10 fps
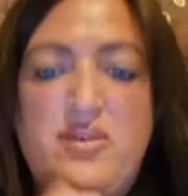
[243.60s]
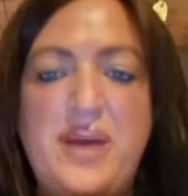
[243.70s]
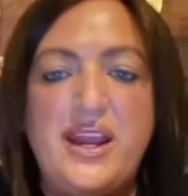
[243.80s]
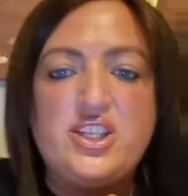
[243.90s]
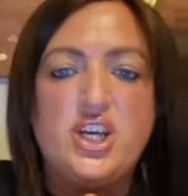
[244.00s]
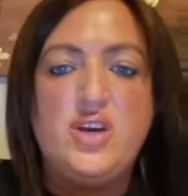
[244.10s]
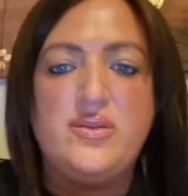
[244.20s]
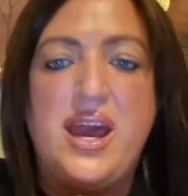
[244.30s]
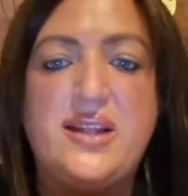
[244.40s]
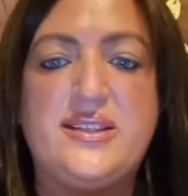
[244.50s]
remind you
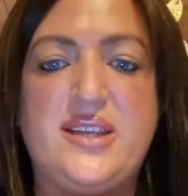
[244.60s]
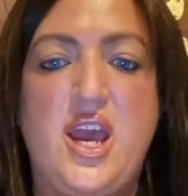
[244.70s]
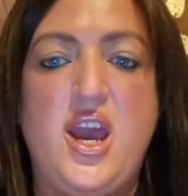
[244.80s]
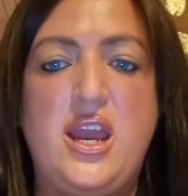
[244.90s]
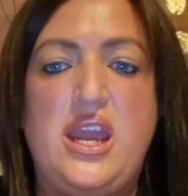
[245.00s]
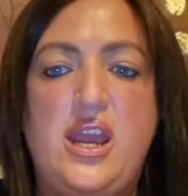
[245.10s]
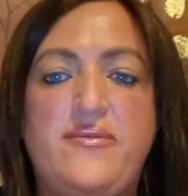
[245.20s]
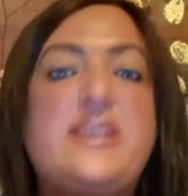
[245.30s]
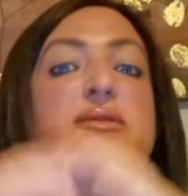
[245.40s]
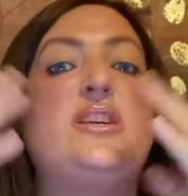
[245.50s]
that if
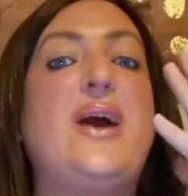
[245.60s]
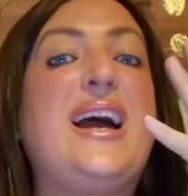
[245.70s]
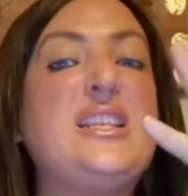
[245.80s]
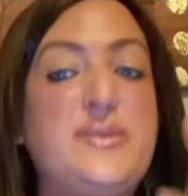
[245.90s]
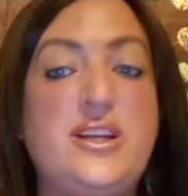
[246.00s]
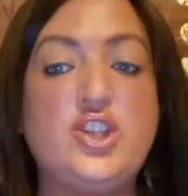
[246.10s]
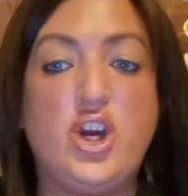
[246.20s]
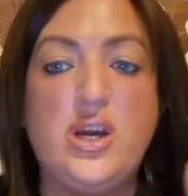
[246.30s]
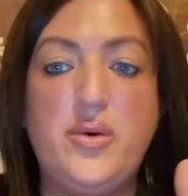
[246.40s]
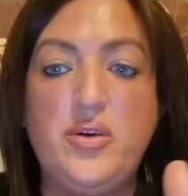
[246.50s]
this video has been
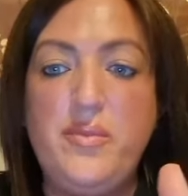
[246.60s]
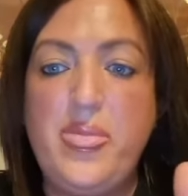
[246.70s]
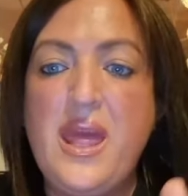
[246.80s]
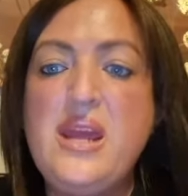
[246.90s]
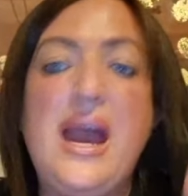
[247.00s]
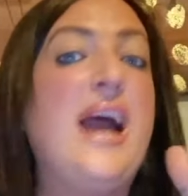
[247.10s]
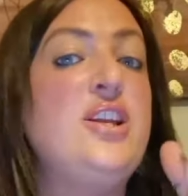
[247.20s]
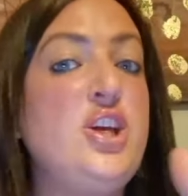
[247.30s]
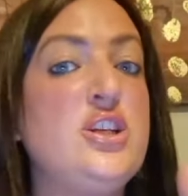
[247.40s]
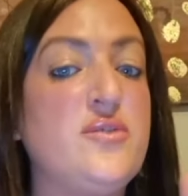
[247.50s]
enjoyable and
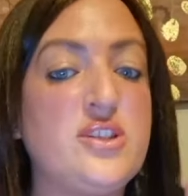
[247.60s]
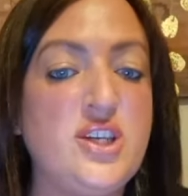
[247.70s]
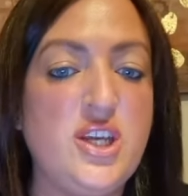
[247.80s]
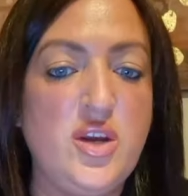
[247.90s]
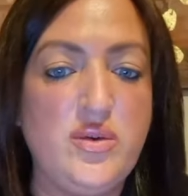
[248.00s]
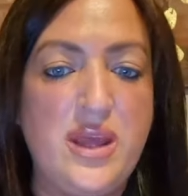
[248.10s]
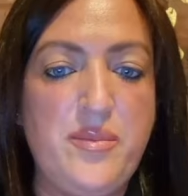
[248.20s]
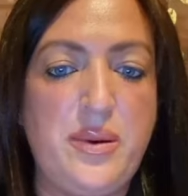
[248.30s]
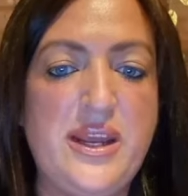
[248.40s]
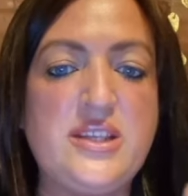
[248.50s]
useful to you,
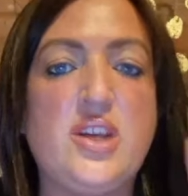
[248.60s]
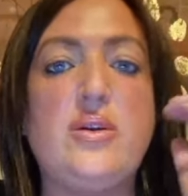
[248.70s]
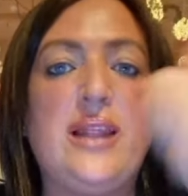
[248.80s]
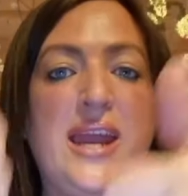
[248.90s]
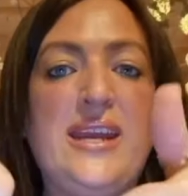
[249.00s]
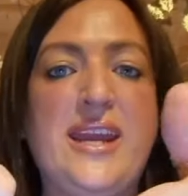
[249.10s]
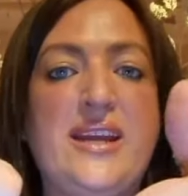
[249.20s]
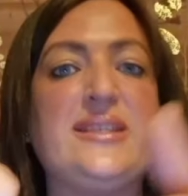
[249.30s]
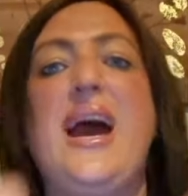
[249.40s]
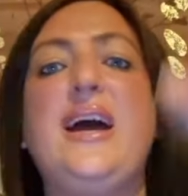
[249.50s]
then please do like
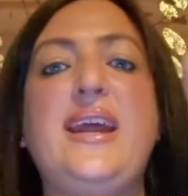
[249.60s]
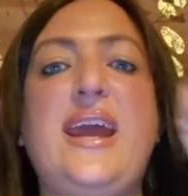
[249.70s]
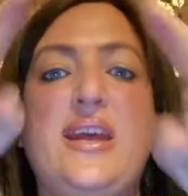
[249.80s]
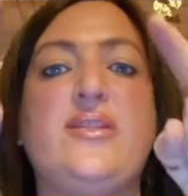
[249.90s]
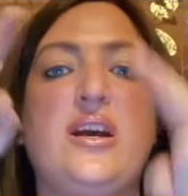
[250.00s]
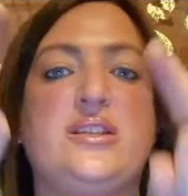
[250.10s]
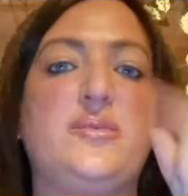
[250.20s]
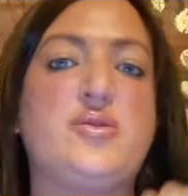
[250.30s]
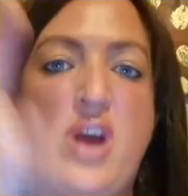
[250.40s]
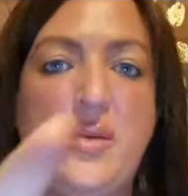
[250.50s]
it and hit that
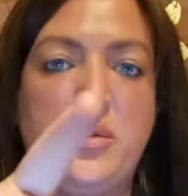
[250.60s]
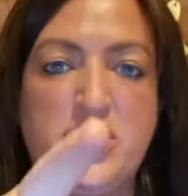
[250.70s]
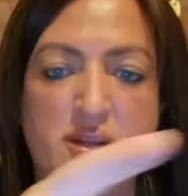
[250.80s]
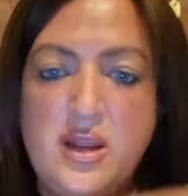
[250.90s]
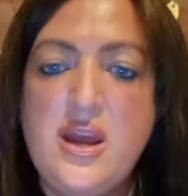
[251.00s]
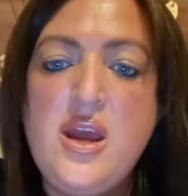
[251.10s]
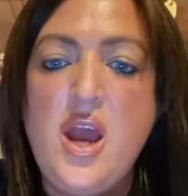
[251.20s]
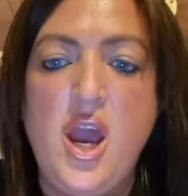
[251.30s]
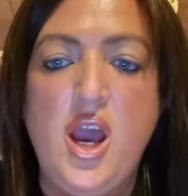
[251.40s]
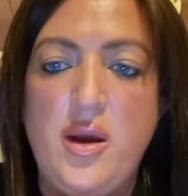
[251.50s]
subscribe button.
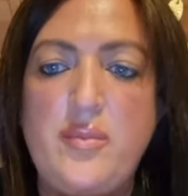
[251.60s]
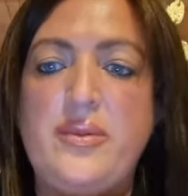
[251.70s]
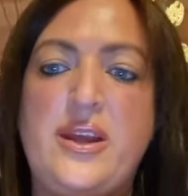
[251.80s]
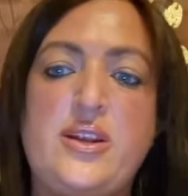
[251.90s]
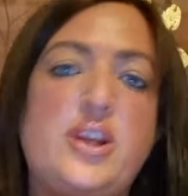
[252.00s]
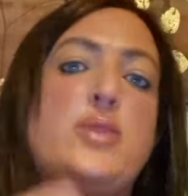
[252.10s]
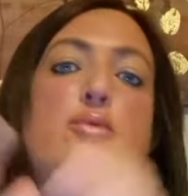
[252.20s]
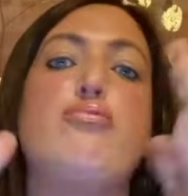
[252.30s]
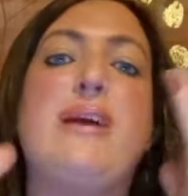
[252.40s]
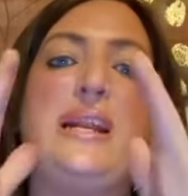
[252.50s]
Then you
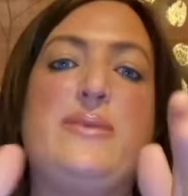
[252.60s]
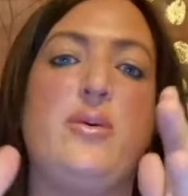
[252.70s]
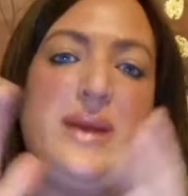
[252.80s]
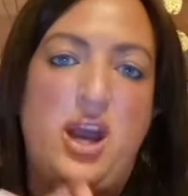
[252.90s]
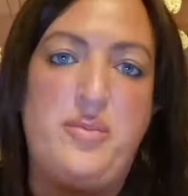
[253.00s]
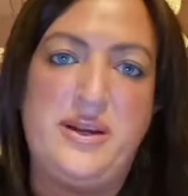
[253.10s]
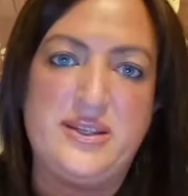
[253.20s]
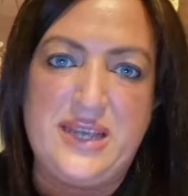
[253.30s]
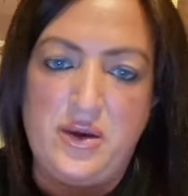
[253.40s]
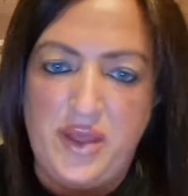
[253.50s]
really will be helping us
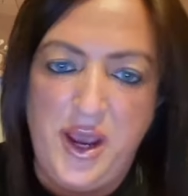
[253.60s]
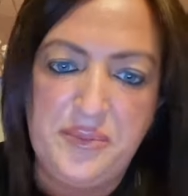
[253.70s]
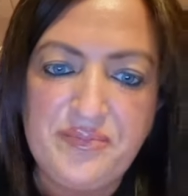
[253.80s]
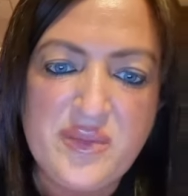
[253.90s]
out there.